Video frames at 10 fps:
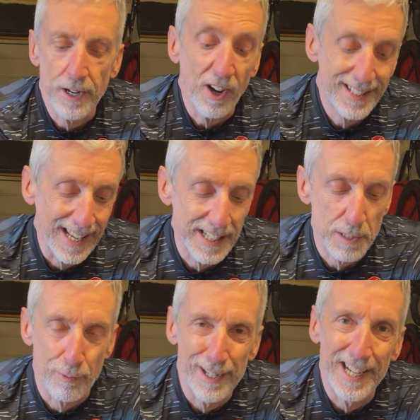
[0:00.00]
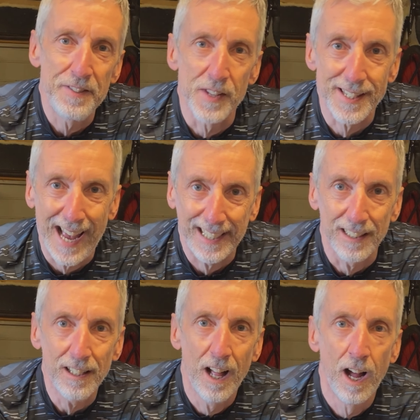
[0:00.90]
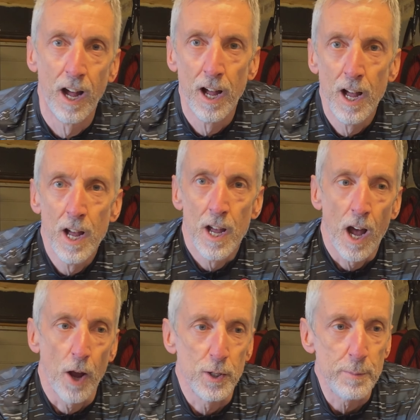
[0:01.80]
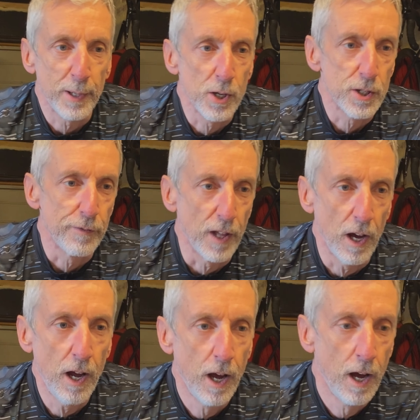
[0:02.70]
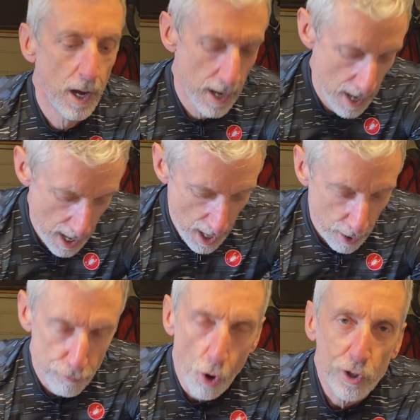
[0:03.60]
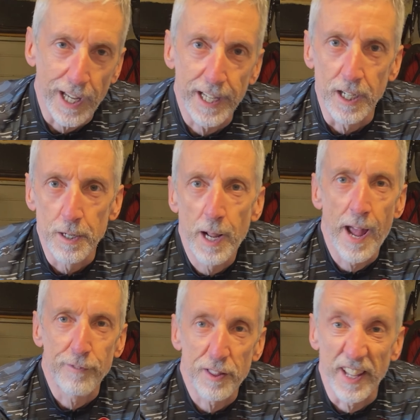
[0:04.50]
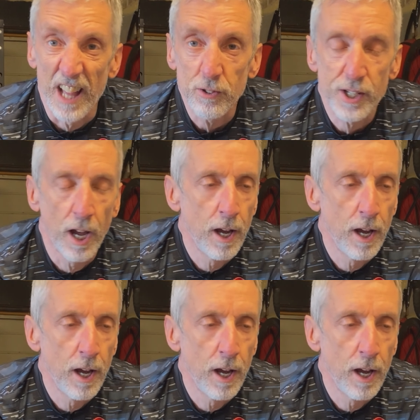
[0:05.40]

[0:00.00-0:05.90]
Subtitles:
I tend to sprint in the saddle only because of the rocking and everything else.